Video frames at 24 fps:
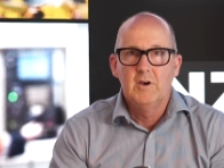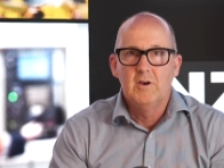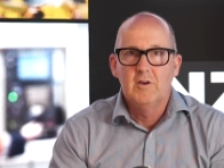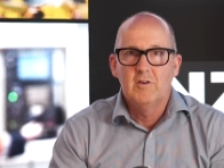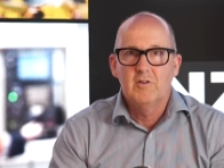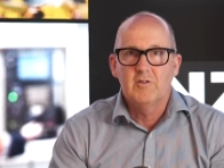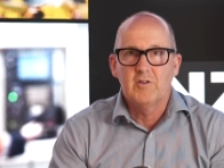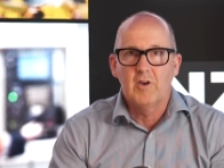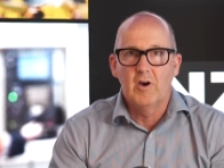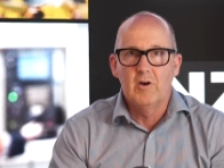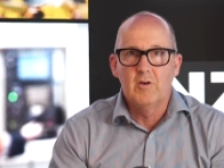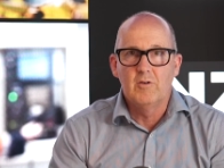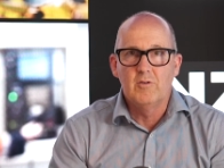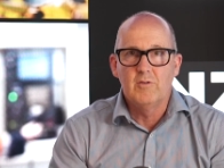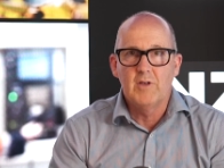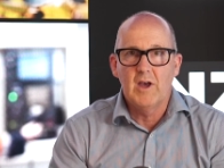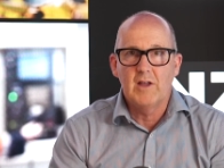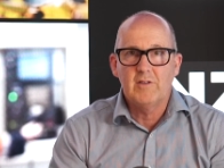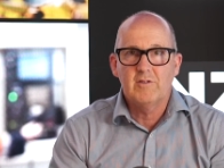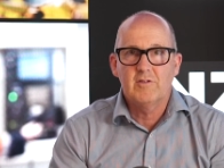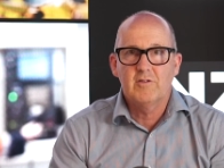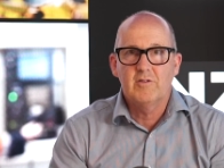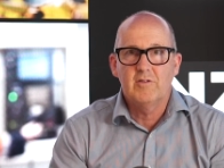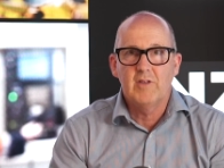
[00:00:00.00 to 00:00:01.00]
So
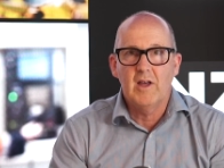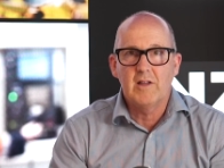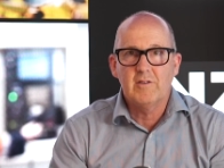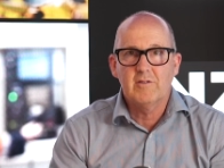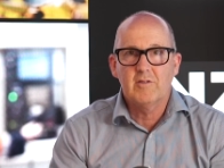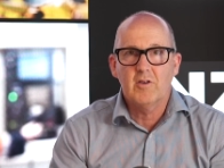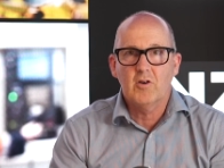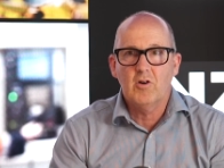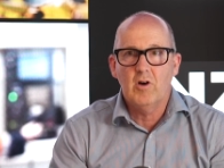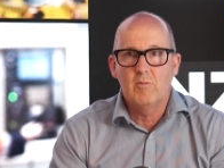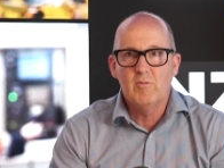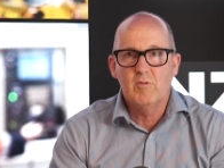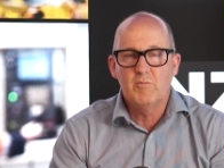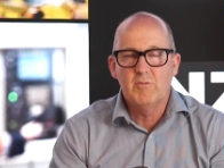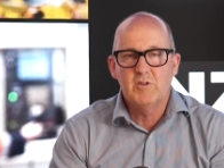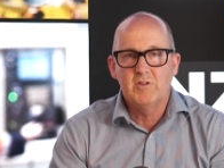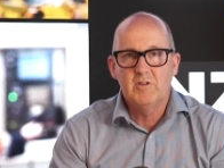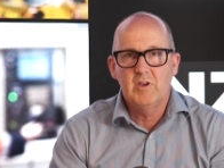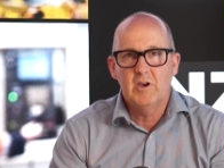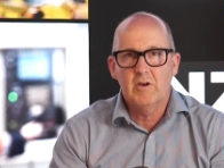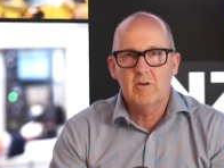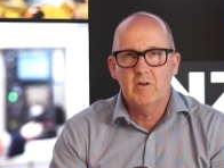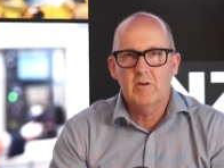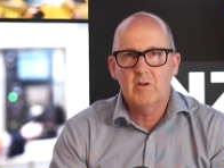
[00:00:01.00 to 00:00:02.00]
that's the common
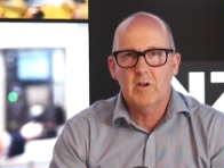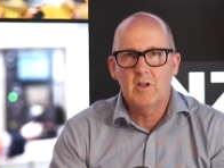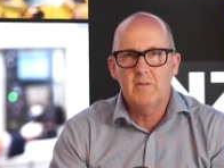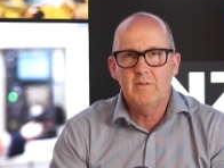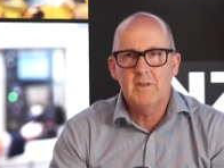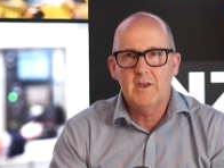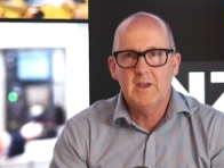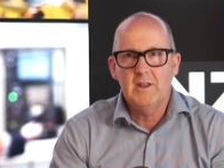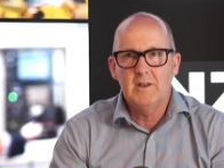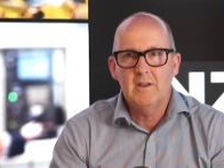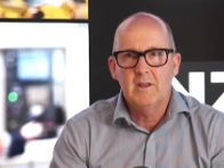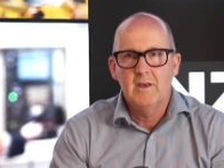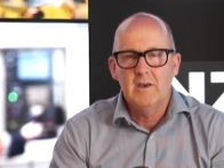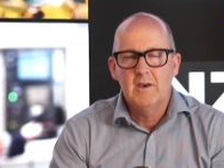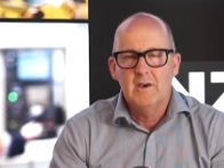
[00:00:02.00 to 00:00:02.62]
material. And then